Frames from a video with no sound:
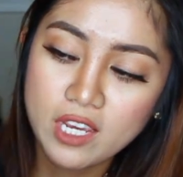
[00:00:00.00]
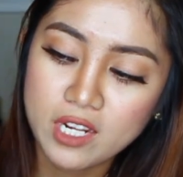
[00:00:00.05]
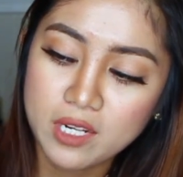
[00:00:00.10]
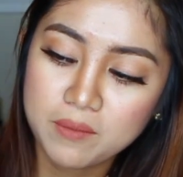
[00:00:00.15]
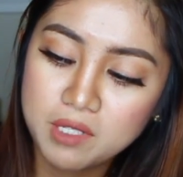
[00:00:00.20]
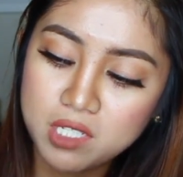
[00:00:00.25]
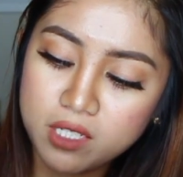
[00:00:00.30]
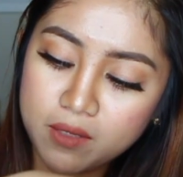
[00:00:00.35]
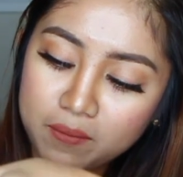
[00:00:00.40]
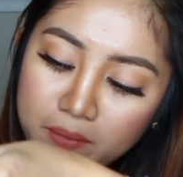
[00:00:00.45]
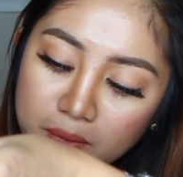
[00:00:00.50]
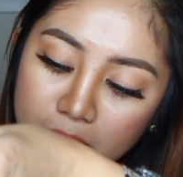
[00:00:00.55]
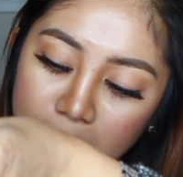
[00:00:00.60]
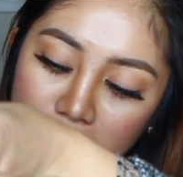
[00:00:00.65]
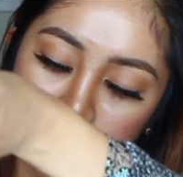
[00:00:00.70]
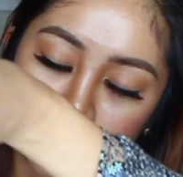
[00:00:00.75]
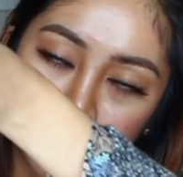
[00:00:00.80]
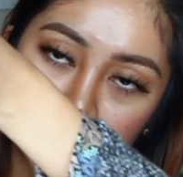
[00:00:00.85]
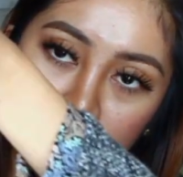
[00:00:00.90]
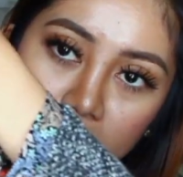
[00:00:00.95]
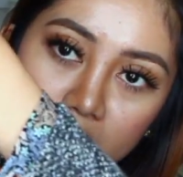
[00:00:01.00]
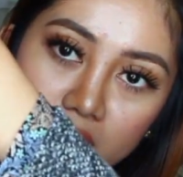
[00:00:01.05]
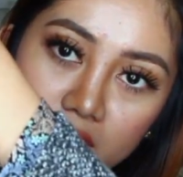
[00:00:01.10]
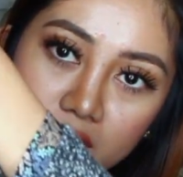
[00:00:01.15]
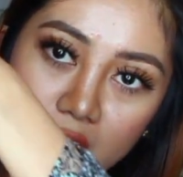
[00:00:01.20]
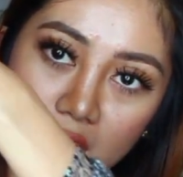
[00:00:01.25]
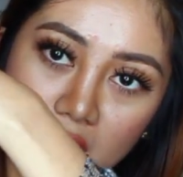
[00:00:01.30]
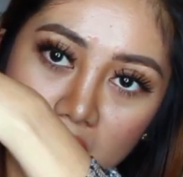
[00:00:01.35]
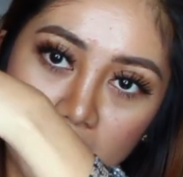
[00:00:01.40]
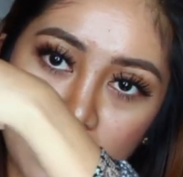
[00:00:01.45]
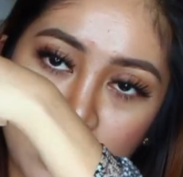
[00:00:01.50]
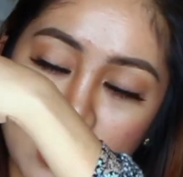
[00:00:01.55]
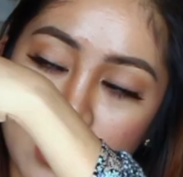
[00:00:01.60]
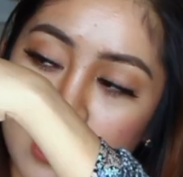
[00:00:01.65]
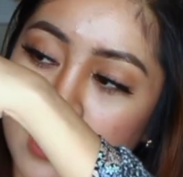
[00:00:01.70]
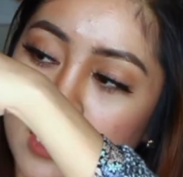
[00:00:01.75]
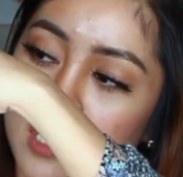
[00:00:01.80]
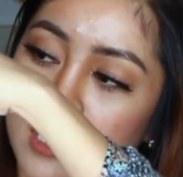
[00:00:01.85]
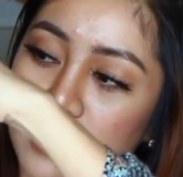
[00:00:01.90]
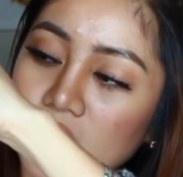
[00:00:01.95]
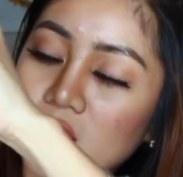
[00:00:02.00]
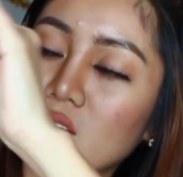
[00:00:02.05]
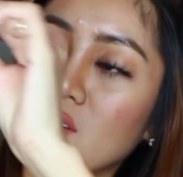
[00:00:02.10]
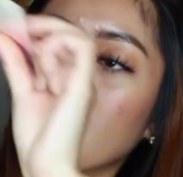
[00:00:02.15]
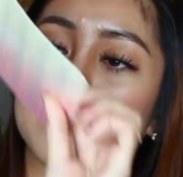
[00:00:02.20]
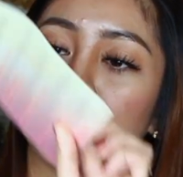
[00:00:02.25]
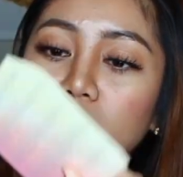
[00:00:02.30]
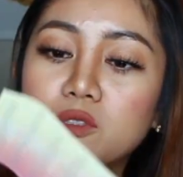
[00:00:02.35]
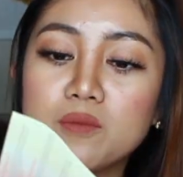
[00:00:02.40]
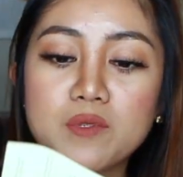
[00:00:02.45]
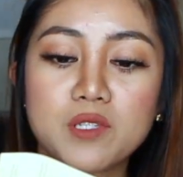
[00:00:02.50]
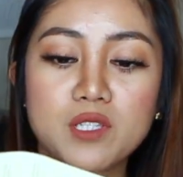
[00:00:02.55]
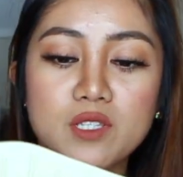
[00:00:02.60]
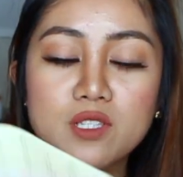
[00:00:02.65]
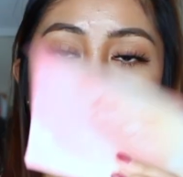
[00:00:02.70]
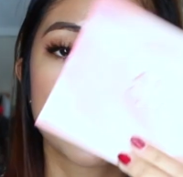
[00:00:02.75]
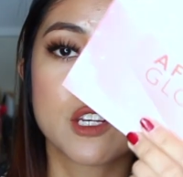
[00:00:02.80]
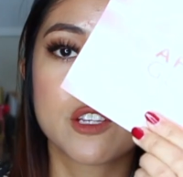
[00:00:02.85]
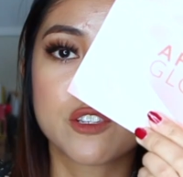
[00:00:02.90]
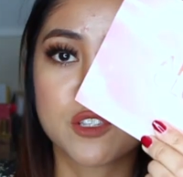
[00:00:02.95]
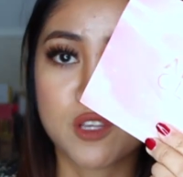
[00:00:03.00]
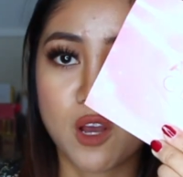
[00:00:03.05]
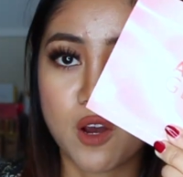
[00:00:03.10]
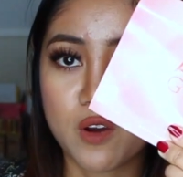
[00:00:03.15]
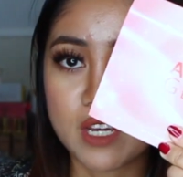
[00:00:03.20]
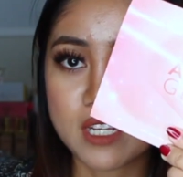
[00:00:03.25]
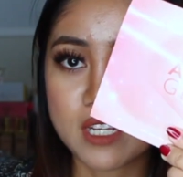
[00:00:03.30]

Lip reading: and I'm gonna pull the, whoops. So